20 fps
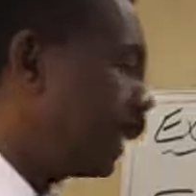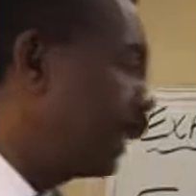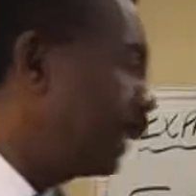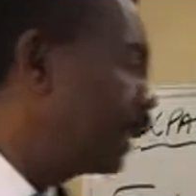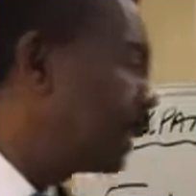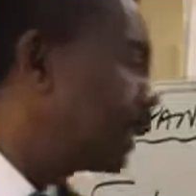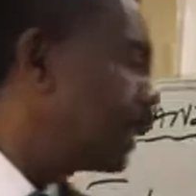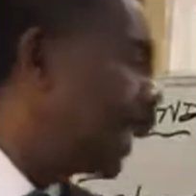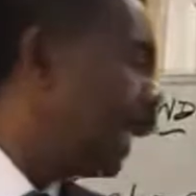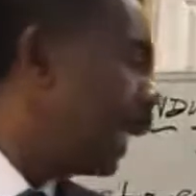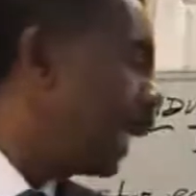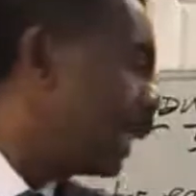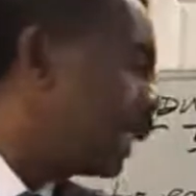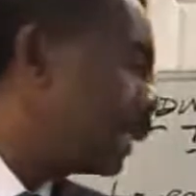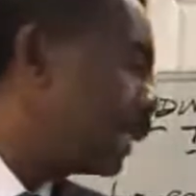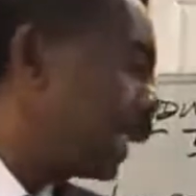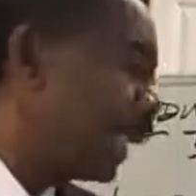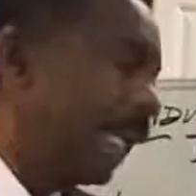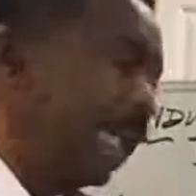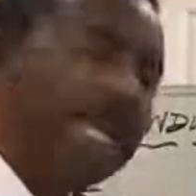inside
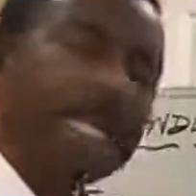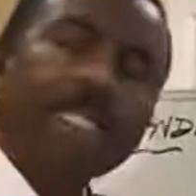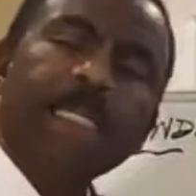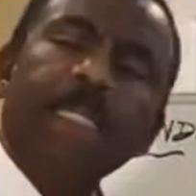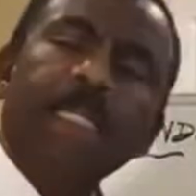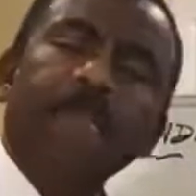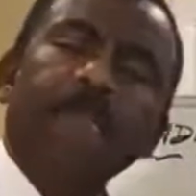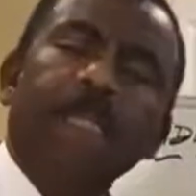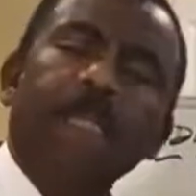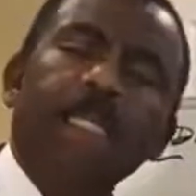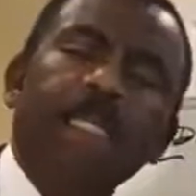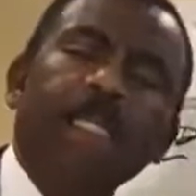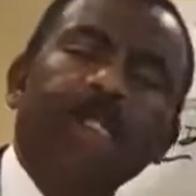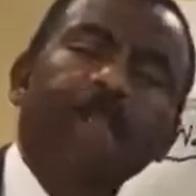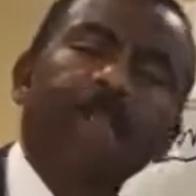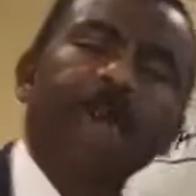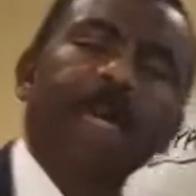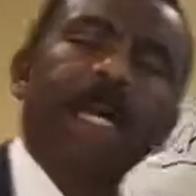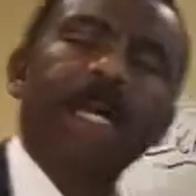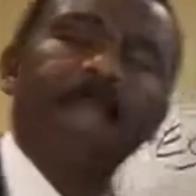is x
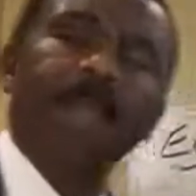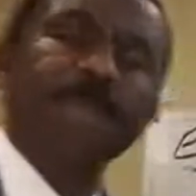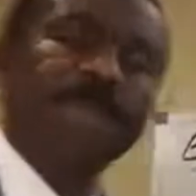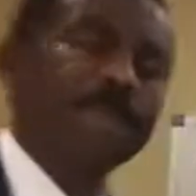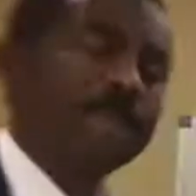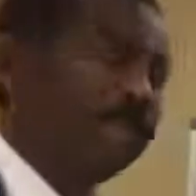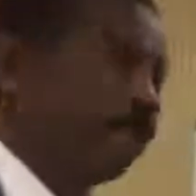plus 5.